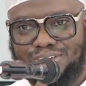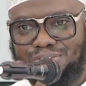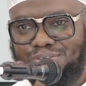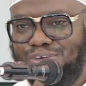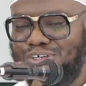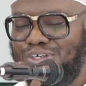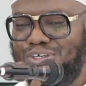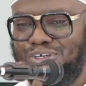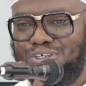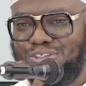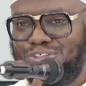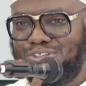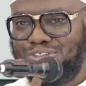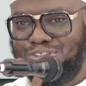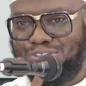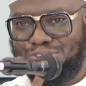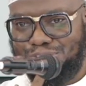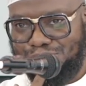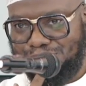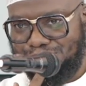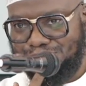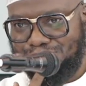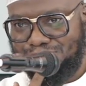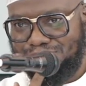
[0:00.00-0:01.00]
What are you going to
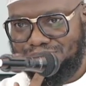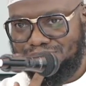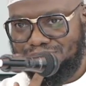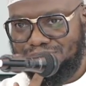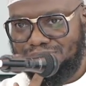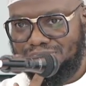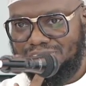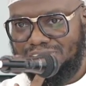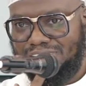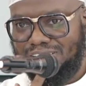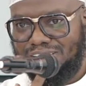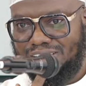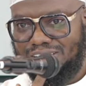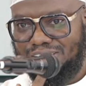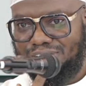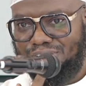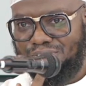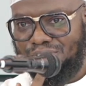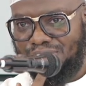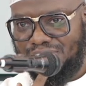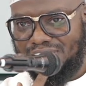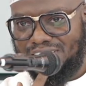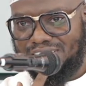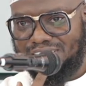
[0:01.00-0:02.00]
do
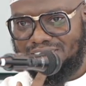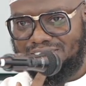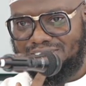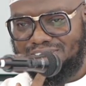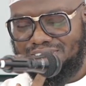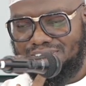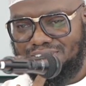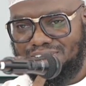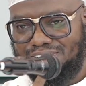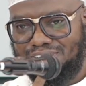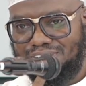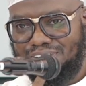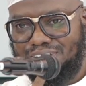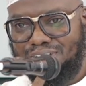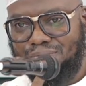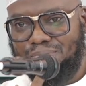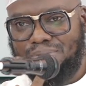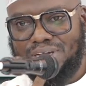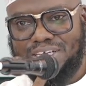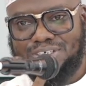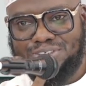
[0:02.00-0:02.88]
with